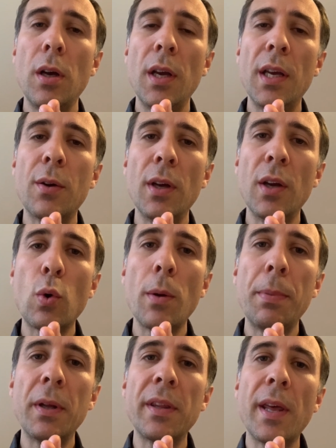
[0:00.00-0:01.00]

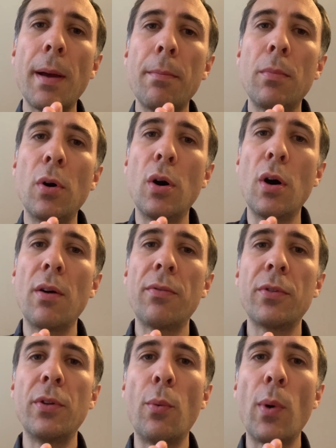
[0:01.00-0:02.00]
Equipping them
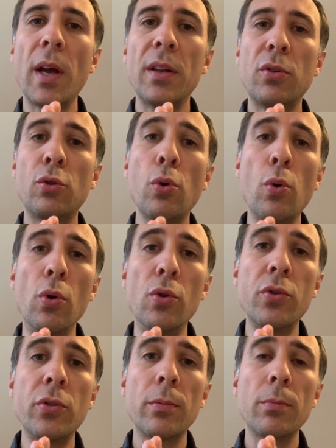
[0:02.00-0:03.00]
of the right
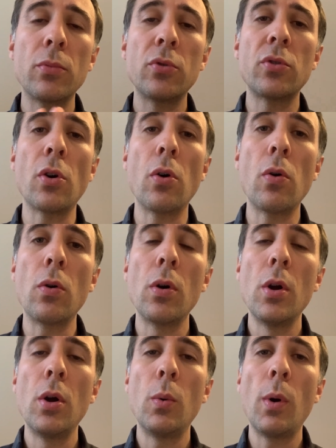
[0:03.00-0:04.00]
tools. So
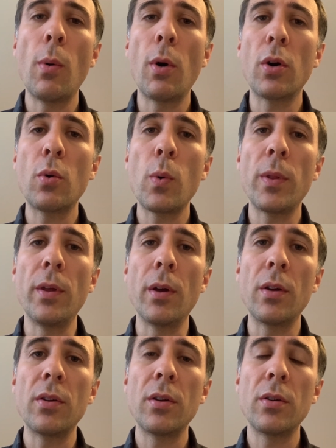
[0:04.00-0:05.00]
we work with
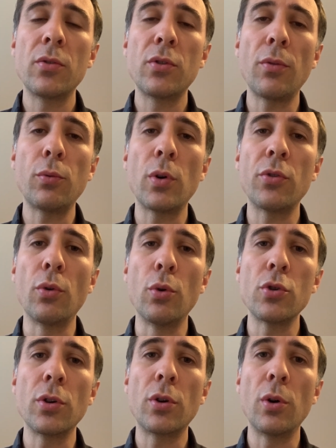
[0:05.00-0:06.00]
a software
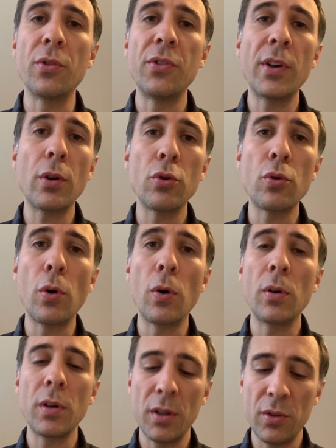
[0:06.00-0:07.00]
solution called
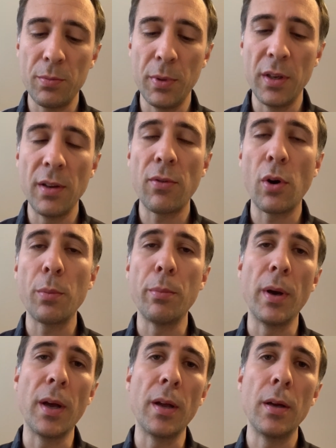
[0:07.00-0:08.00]
SyncControl. It's been developed
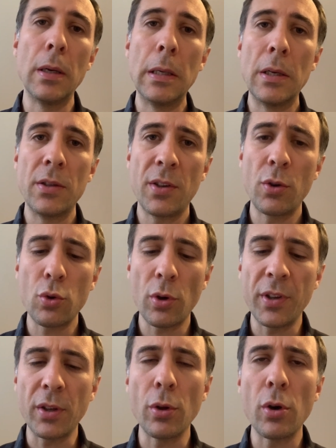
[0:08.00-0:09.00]
by
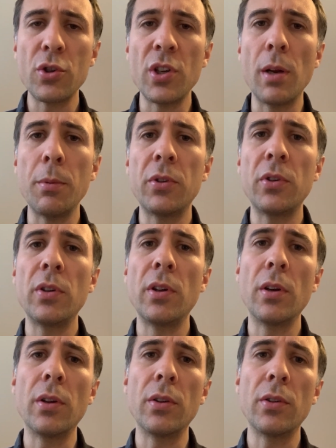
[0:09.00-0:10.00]
SyncControl Technology Limited,
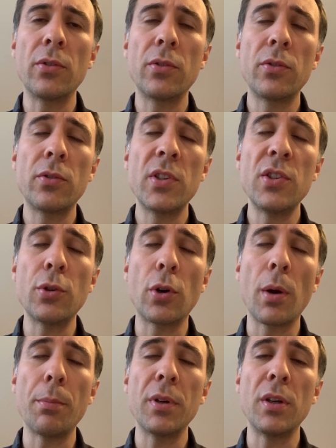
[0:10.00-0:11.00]
a sister
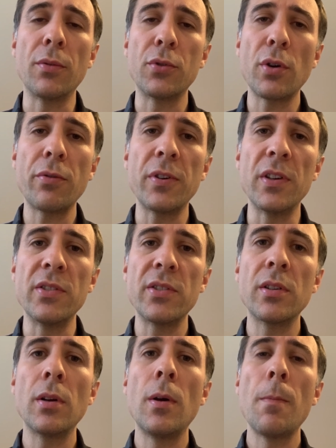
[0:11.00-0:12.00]
company of Sofeast,